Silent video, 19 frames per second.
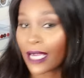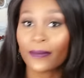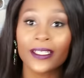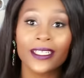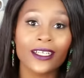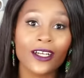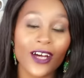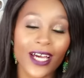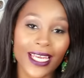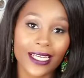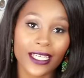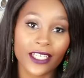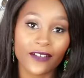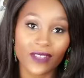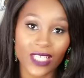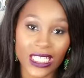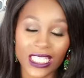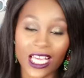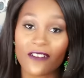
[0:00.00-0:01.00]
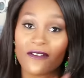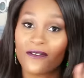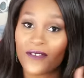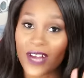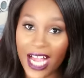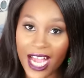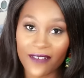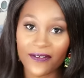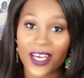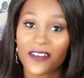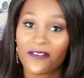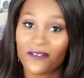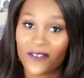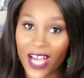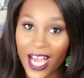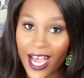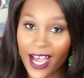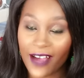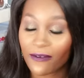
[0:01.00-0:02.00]
I'm going to go ahead and give this a 5 out of
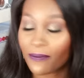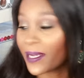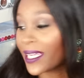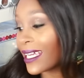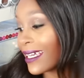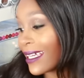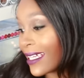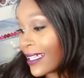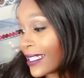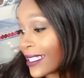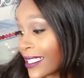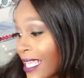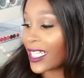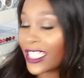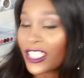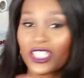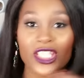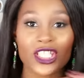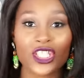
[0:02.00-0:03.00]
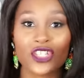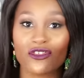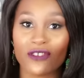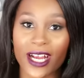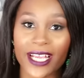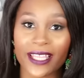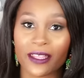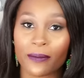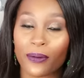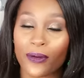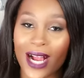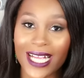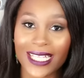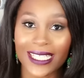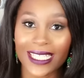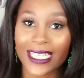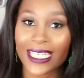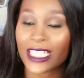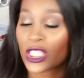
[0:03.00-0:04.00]
5 because it's just great. The
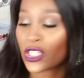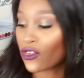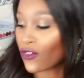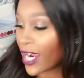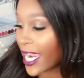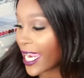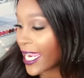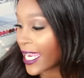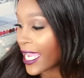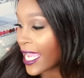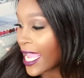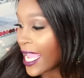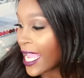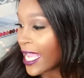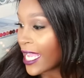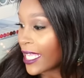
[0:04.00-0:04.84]
pricing is great.